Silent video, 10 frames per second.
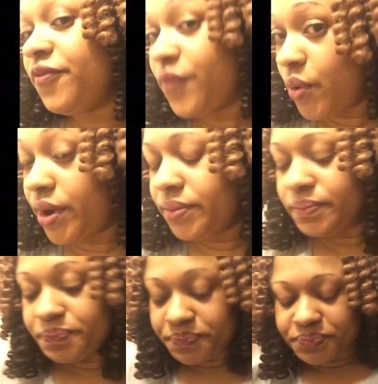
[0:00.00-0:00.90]
4.
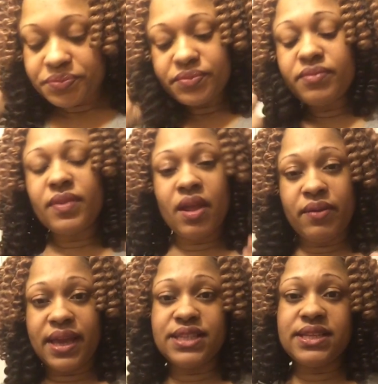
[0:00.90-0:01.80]

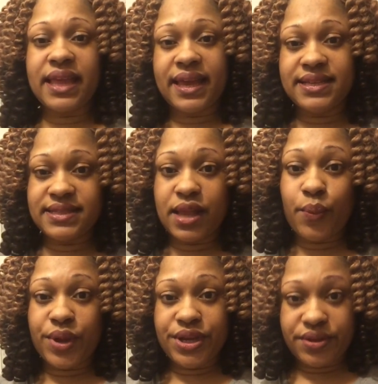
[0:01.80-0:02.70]
Okay, so like I said,
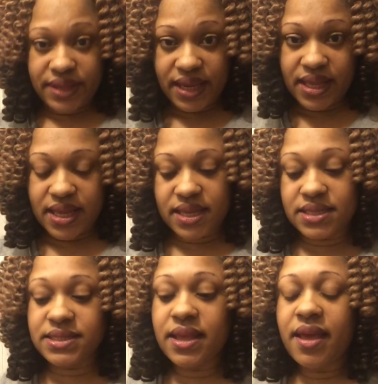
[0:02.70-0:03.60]
what you'll need
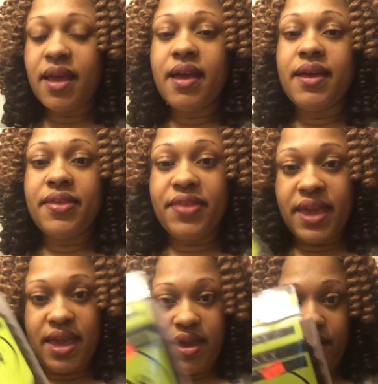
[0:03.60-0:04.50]
is the
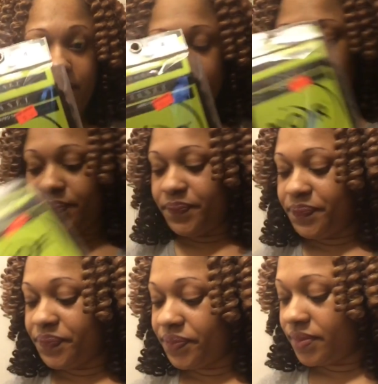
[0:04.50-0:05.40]
hair,
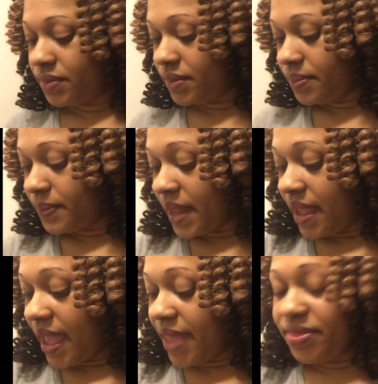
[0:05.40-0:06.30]

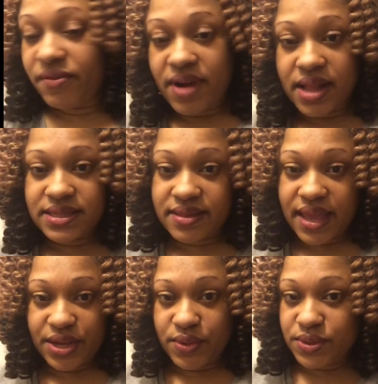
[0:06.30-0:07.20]
and the rods that
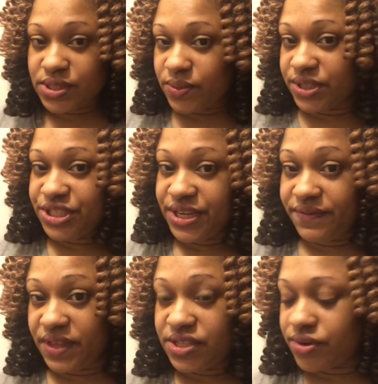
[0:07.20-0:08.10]
I use to achieve
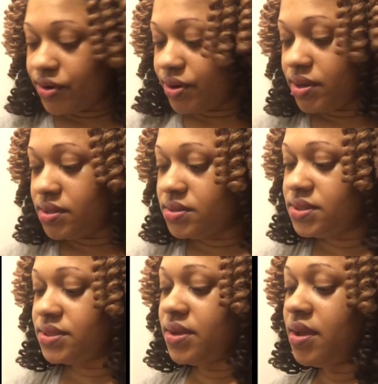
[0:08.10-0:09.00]
these
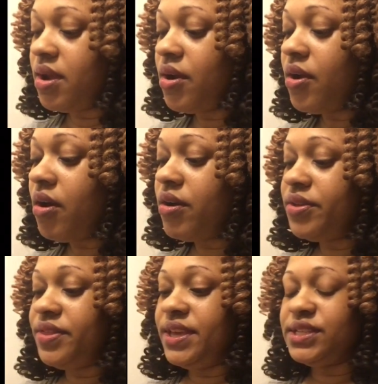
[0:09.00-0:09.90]
curls are
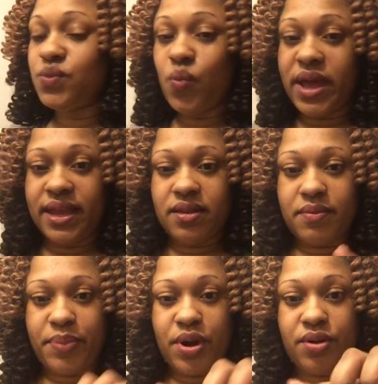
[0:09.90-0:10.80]
these
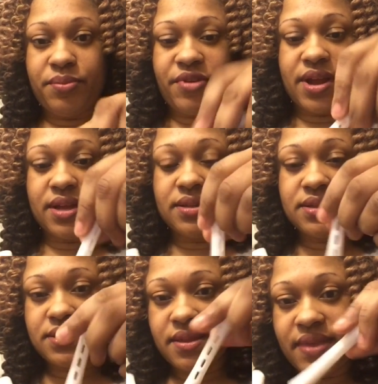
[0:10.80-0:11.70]
white perm
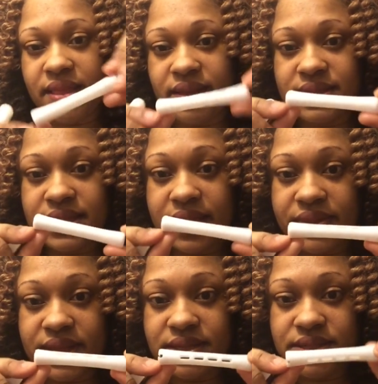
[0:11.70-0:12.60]
rods that looks like
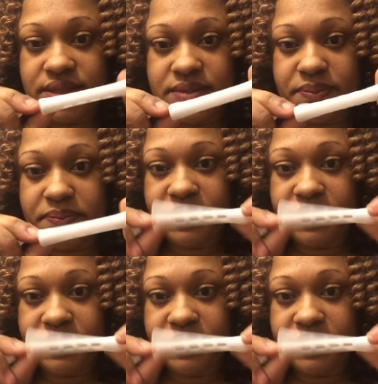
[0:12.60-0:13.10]
this, just